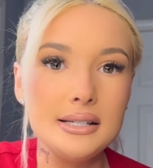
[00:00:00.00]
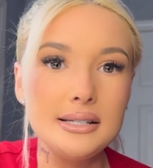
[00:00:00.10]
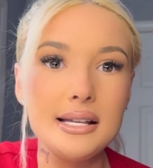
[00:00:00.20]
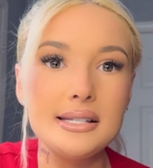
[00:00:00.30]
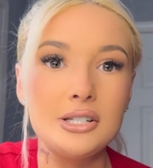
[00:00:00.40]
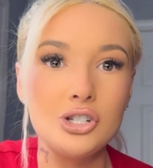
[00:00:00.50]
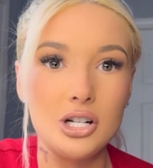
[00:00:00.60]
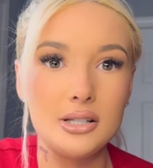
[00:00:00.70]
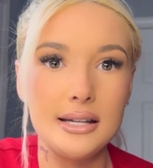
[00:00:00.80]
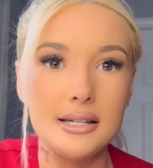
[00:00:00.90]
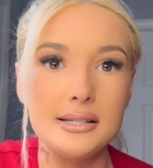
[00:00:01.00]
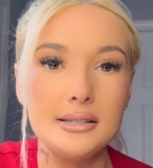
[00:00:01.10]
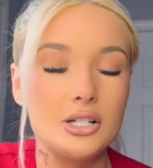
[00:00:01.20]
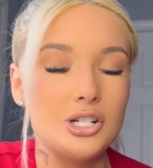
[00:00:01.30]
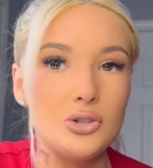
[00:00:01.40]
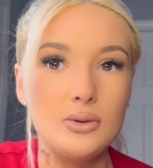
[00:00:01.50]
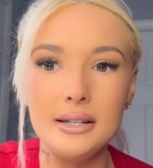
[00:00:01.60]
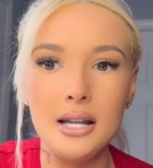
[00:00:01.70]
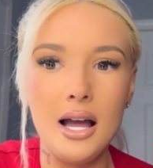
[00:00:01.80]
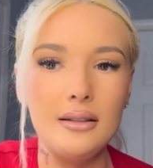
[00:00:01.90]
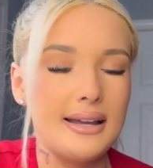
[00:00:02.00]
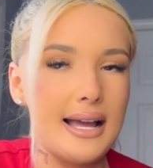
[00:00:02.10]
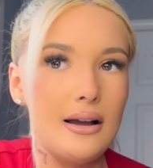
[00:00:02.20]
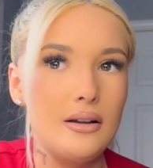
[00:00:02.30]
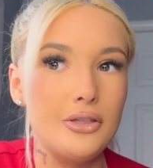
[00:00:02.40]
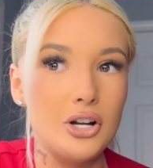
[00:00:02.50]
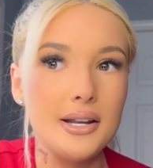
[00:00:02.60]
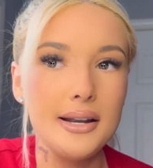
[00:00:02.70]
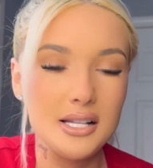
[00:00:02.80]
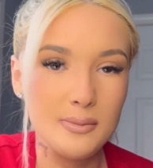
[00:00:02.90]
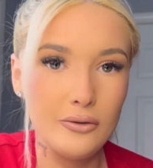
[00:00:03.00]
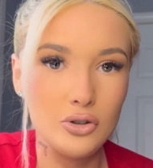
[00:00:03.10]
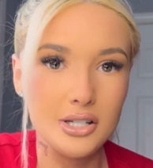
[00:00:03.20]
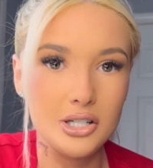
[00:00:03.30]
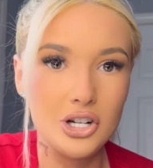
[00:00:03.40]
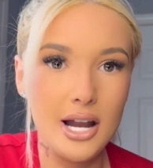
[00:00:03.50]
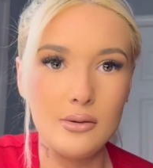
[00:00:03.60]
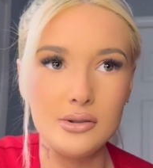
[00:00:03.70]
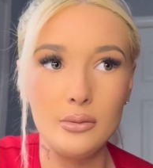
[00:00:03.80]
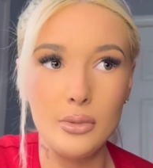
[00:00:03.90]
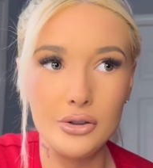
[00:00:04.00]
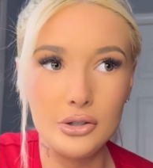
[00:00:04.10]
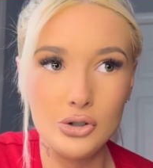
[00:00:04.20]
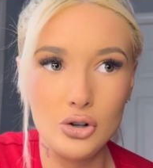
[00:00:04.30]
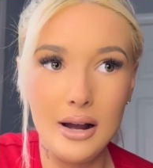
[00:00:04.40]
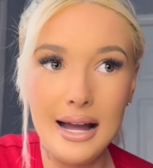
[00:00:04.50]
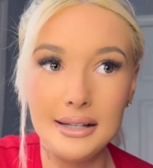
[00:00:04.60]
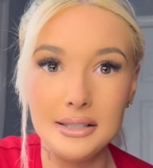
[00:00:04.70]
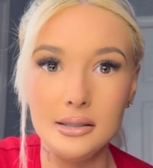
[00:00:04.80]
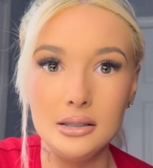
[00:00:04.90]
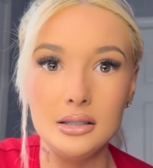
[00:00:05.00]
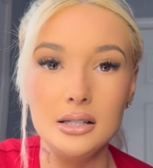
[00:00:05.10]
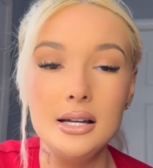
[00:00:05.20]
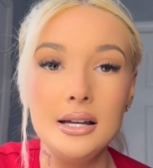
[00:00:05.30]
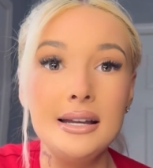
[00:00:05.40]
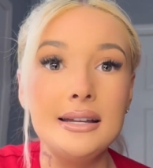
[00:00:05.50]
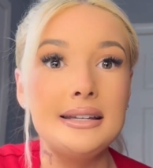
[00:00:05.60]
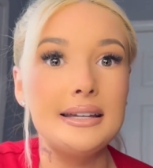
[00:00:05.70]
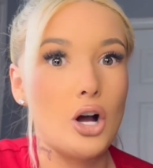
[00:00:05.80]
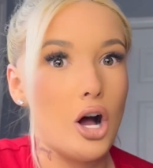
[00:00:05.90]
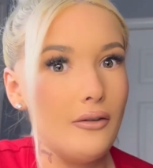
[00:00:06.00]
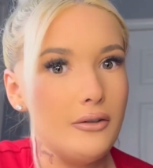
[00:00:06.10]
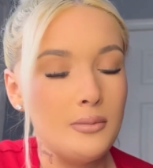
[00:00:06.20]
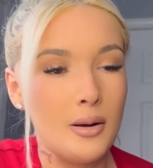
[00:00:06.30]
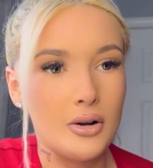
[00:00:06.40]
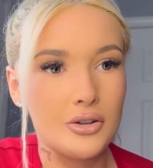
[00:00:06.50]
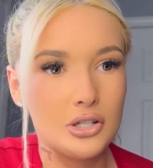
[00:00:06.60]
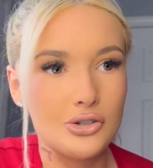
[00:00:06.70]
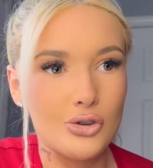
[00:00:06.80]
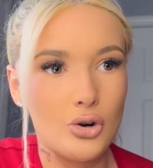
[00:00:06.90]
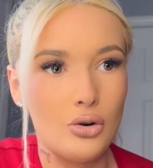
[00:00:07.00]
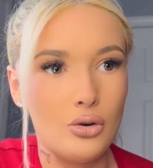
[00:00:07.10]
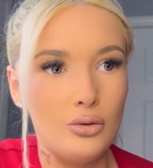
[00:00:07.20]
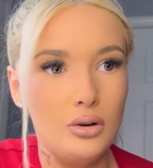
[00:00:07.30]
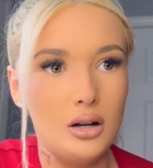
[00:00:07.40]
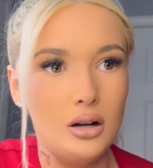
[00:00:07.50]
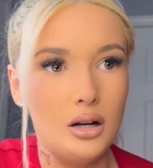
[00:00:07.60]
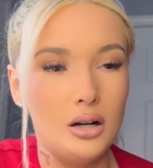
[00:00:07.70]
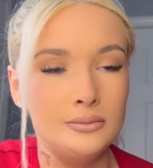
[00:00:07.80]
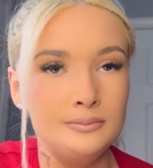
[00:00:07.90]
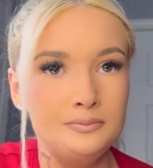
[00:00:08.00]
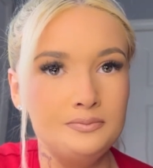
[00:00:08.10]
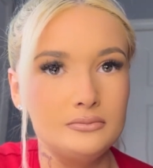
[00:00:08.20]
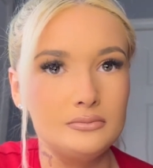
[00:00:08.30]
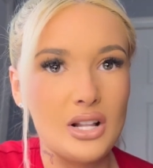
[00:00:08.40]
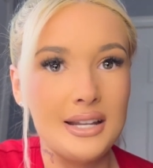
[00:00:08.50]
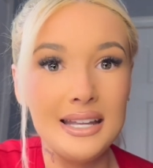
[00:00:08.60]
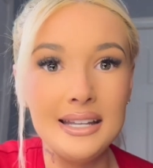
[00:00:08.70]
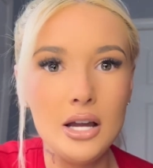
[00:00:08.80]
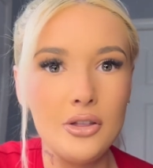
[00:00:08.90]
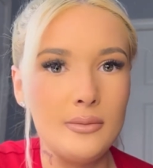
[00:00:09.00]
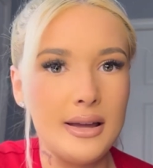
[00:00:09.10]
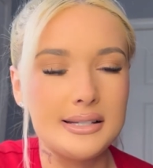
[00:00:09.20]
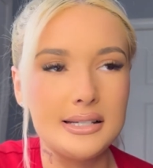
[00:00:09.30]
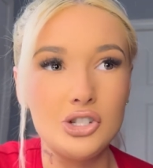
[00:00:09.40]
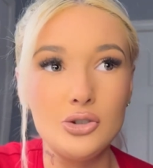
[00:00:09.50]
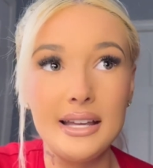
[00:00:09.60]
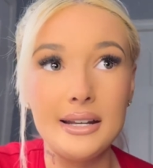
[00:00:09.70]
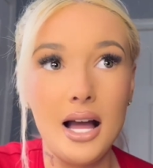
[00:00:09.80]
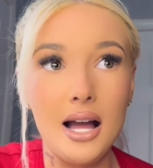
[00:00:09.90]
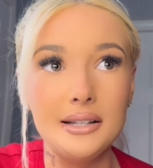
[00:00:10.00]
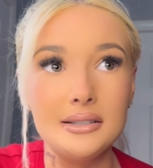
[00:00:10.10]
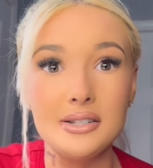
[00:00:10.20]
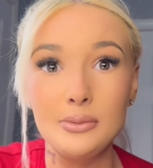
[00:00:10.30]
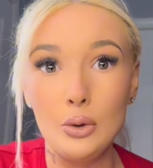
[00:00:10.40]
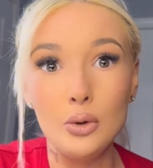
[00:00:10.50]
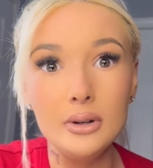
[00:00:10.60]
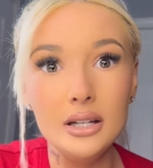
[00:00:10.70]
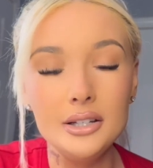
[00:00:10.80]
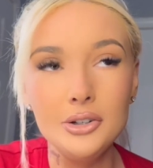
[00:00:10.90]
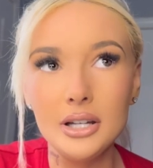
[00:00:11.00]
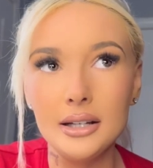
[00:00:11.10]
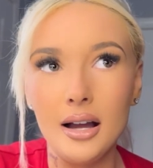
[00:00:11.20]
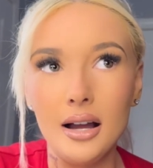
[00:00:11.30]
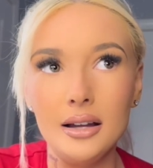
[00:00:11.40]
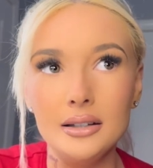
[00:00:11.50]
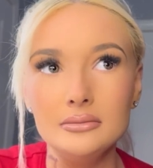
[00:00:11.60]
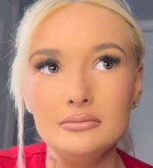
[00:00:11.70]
test and a drug test. Because you cannot, like 30 days before surgery, I was on birth control. I had to get off of my birth control. And any other medicines. You cannot smoke weed, you cannot